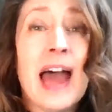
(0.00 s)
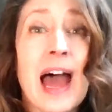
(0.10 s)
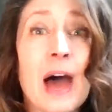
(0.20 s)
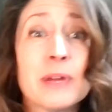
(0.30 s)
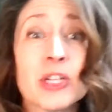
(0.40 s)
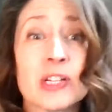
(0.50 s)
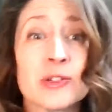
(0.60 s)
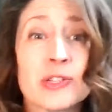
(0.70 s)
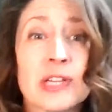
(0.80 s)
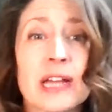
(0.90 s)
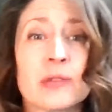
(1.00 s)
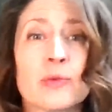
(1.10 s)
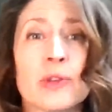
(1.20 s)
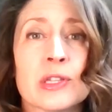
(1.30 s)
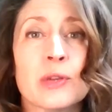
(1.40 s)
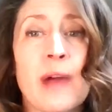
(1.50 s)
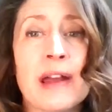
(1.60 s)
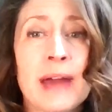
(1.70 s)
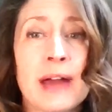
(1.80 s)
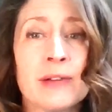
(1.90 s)
How much exercise? What's the right
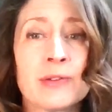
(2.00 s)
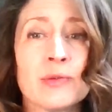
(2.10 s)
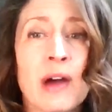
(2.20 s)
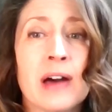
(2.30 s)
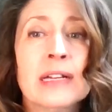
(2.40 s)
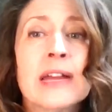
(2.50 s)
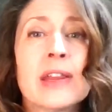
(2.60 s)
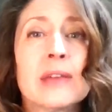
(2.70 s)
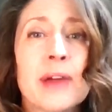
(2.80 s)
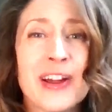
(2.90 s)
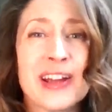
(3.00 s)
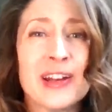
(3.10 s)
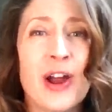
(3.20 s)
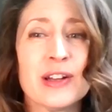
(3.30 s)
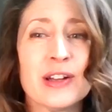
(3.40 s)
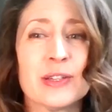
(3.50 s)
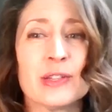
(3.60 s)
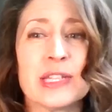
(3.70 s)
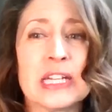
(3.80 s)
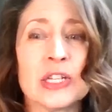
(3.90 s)
amount? Well, the American Heart
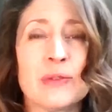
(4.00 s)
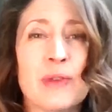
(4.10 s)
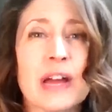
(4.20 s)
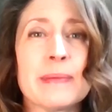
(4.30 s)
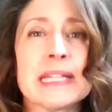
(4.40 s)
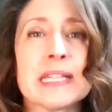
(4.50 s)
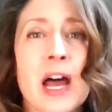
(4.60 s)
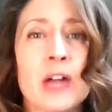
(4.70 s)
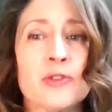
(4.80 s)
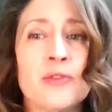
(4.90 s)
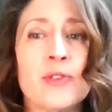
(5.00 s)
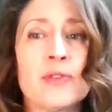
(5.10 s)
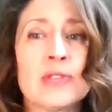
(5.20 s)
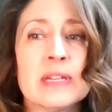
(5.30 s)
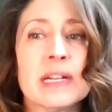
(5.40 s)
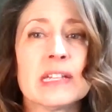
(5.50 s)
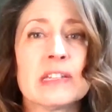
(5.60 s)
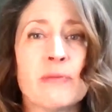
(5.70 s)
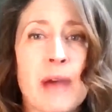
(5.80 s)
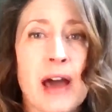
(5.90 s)
Association recommends 150 minutes
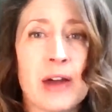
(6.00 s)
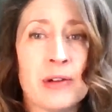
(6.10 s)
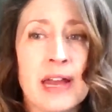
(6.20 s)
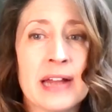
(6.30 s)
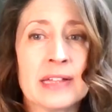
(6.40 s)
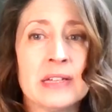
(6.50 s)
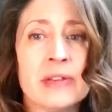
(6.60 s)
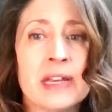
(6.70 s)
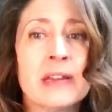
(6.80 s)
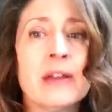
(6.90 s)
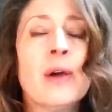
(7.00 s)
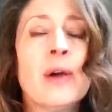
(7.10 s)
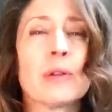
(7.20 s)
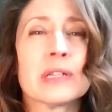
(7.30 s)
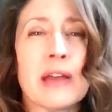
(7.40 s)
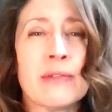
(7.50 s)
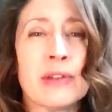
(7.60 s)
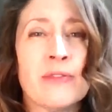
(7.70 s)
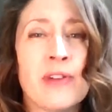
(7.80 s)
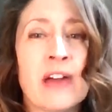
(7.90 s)
of moderate activity or
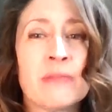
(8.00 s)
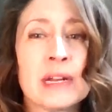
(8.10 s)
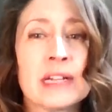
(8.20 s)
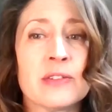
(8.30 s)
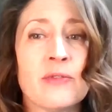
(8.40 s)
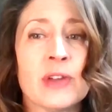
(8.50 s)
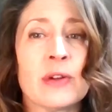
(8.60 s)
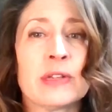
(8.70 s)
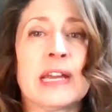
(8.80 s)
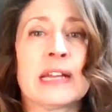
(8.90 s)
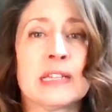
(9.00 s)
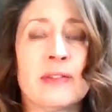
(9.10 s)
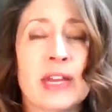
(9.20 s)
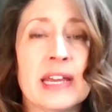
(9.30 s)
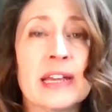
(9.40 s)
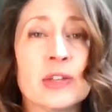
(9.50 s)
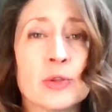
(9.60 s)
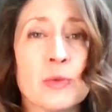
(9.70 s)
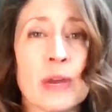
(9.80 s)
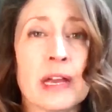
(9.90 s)
75 minutes of vigorous activity
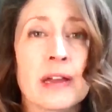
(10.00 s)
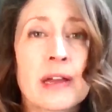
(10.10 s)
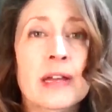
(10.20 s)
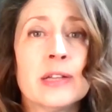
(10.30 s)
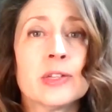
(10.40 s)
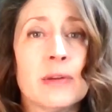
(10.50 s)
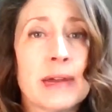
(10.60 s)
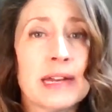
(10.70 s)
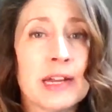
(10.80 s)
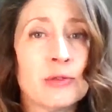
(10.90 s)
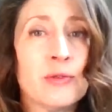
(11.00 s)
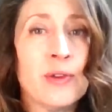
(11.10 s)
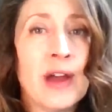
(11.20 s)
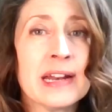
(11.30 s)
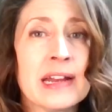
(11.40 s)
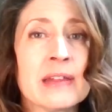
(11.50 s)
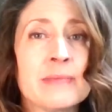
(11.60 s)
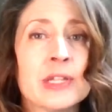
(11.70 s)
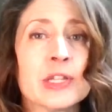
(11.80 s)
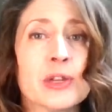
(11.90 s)
each week. So Monday through Friday, that
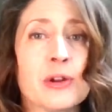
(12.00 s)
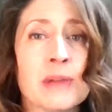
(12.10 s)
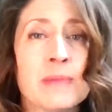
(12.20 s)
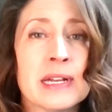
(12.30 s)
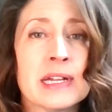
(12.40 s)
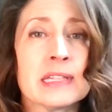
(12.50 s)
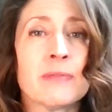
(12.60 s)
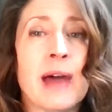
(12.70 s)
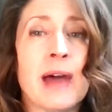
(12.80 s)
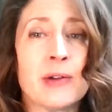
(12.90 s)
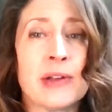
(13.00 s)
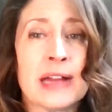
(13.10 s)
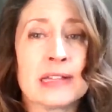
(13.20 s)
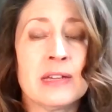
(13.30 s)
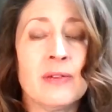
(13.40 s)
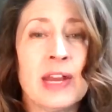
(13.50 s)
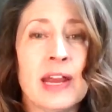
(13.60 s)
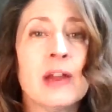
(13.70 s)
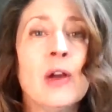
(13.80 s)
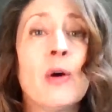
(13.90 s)
means 30 minutes of moderate
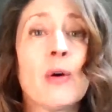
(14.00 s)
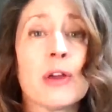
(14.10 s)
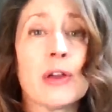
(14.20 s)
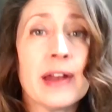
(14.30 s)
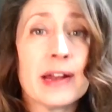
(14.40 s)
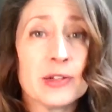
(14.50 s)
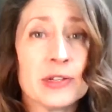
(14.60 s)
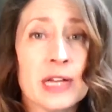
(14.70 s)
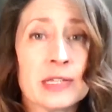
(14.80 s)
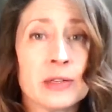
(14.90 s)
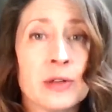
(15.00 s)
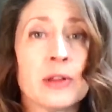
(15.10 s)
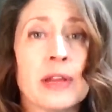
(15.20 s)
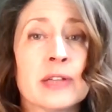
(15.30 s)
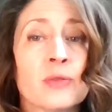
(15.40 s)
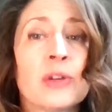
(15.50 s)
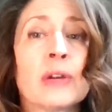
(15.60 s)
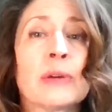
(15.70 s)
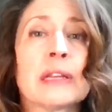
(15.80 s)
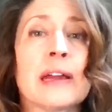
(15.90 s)
activity, or you can exercise a little less
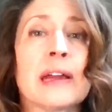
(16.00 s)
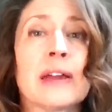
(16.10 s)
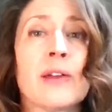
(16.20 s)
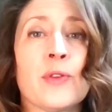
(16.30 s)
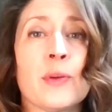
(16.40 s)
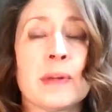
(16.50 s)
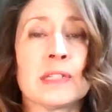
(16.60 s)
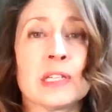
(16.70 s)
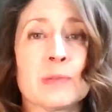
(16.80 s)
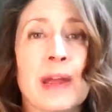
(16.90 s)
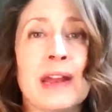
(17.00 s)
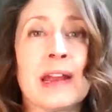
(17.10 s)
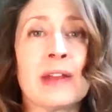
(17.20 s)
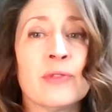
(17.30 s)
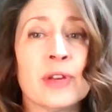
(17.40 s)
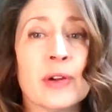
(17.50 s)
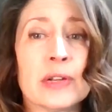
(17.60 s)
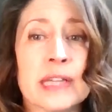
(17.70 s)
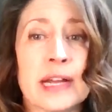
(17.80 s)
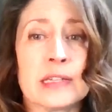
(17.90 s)
frequently if you're participating in
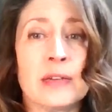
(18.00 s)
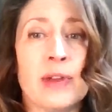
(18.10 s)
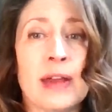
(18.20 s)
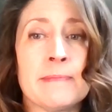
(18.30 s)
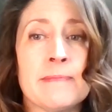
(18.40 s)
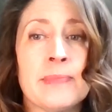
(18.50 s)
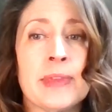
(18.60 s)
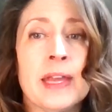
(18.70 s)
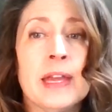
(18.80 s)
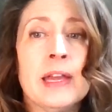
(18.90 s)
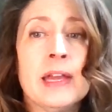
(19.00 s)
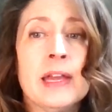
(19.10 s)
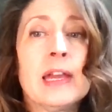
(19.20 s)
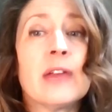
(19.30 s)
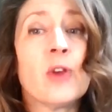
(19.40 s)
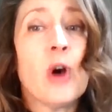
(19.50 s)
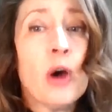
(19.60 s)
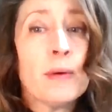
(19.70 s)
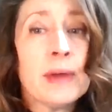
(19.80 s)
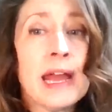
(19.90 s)
vigorous activity. If you
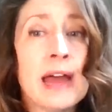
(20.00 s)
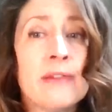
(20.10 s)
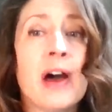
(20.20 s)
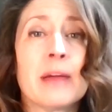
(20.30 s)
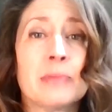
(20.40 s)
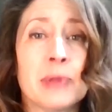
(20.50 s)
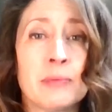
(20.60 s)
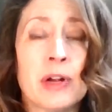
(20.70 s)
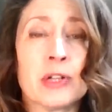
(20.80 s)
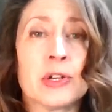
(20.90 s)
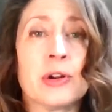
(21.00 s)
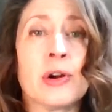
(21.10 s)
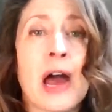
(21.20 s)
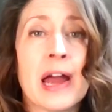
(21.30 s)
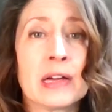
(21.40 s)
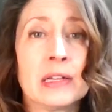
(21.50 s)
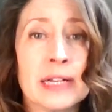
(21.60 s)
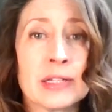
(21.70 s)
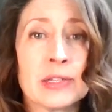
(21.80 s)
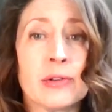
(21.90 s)
already have high blood pressure or high
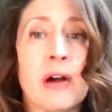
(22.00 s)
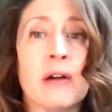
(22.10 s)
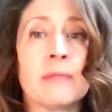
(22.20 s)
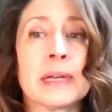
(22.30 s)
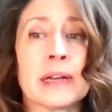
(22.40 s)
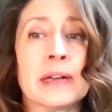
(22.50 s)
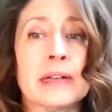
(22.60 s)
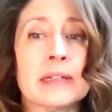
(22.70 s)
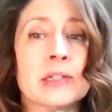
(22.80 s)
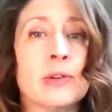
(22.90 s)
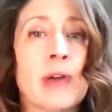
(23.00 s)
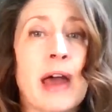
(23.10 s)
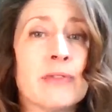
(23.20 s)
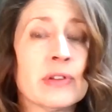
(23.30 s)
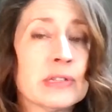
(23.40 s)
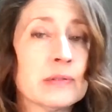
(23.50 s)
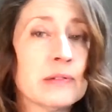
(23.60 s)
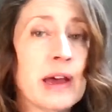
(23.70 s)
cholesterol because you haven't,